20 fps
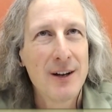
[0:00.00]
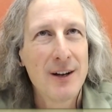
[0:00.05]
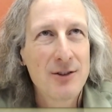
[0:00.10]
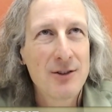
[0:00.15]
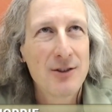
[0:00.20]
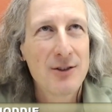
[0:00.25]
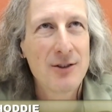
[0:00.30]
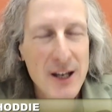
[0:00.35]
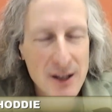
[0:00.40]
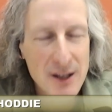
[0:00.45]

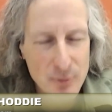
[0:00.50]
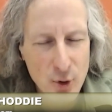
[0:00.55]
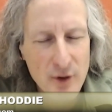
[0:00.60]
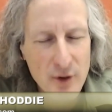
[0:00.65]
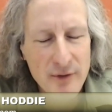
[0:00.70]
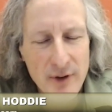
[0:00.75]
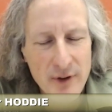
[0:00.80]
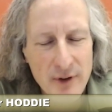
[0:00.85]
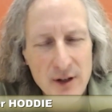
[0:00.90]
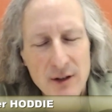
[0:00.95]
to make it more
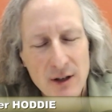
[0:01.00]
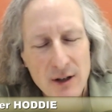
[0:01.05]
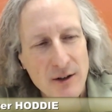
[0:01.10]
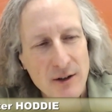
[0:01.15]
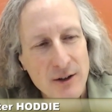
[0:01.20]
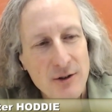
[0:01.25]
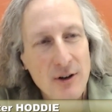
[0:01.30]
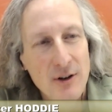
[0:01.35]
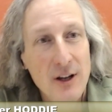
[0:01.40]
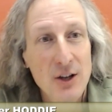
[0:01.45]
fun to
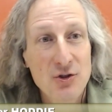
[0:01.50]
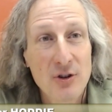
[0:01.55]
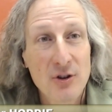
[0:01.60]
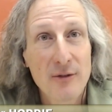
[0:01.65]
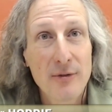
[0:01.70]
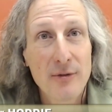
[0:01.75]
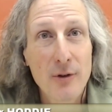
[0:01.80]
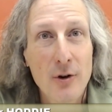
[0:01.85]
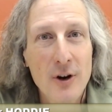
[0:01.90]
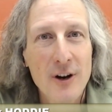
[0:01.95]
clean your kitchen
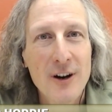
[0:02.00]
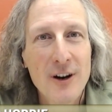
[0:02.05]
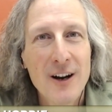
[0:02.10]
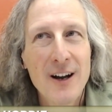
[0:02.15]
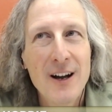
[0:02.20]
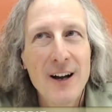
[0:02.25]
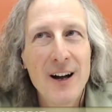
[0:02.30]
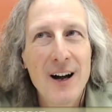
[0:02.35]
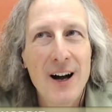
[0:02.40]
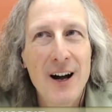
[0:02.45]
floor,
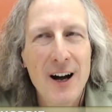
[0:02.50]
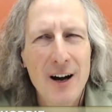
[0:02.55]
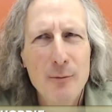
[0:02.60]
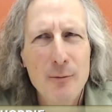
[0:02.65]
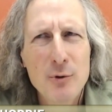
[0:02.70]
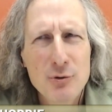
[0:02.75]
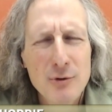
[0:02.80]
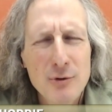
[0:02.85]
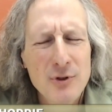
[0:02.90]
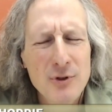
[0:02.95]
um,
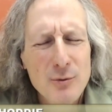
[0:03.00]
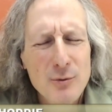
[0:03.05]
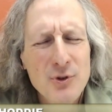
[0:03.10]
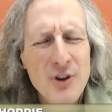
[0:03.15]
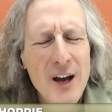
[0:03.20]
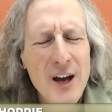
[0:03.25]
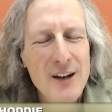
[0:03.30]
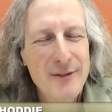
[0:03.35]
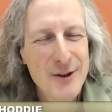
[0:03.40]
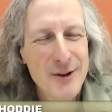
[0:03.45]
which was was
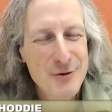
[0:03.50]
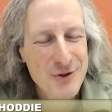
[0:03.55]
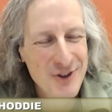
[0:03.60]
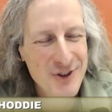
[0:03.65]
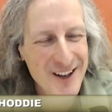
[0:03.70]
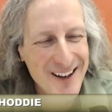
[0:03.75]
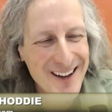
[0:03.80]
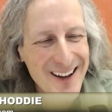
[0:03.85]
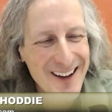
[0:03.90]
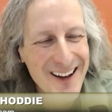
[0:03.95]
kind of
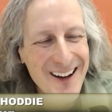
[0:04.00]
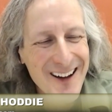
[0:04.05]
interesting.